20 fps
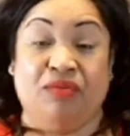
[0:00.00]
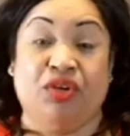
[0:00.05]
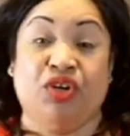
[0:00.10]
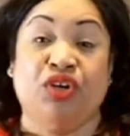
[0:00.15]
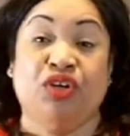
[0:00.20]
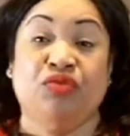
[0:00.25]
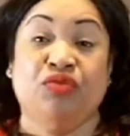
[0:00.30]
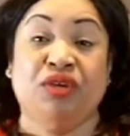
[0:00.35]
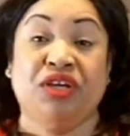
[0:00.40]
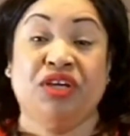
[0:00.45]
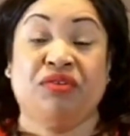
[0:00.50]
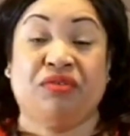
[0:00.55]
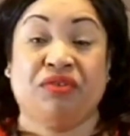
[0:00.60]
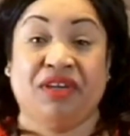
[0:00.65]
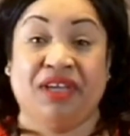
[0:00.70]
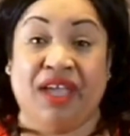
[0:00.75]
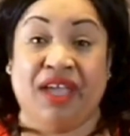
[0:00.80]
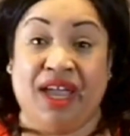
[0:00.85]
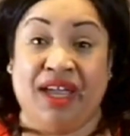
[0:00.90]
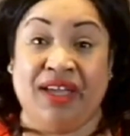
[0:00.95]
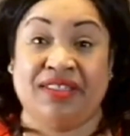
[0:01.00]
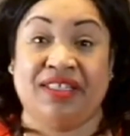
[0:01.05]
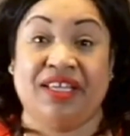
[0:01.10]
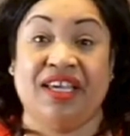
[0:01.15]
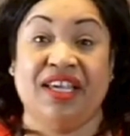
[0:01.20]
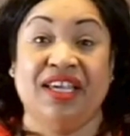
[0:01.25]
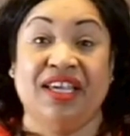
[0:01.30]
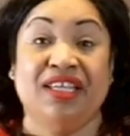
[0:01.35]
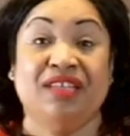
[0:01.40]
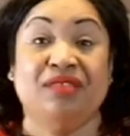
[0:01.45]
could we create
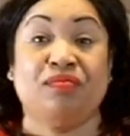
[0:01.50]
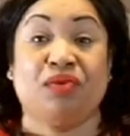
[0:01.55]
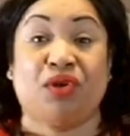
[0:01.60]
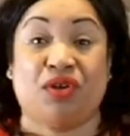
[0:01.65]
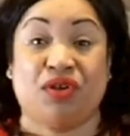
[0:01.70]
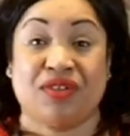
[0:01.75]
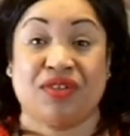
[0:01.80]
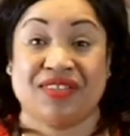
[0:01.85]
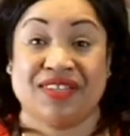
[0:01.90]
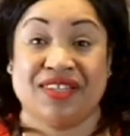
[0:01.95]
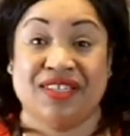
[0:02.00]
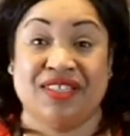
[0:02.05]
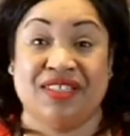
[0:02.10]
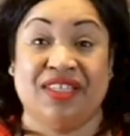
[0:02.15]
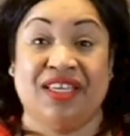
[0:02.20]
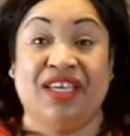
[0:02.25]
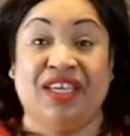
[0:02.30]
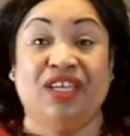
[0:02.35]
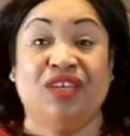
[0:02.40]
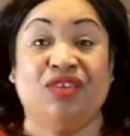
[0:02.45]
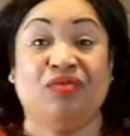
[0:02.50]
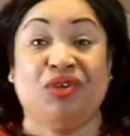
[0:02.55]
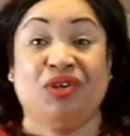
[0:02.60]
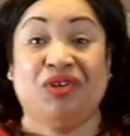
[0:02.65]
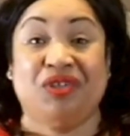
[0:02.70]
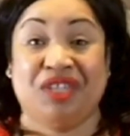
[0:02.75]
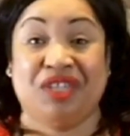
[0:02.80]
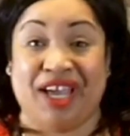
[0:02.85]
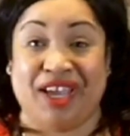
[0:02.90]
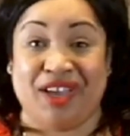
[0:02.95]
in-person, in
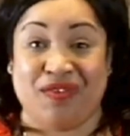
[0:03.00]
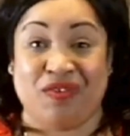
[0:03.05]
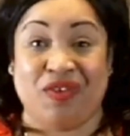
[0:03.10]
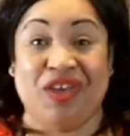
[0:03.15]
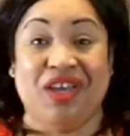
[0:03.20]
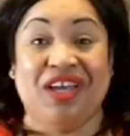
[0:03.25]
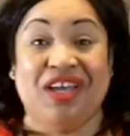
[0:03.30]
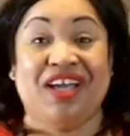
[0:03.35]
real life,